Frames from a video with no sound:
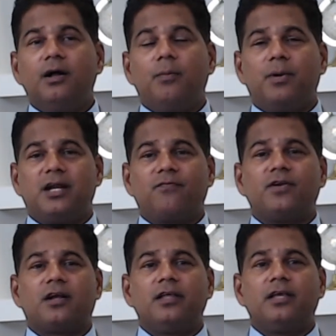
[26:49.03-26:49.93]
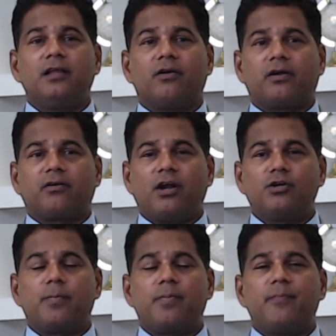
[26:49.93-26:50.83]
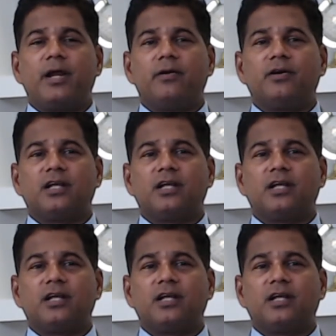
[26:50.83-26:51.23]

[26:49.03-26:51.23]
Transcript: but definitely try to prepare,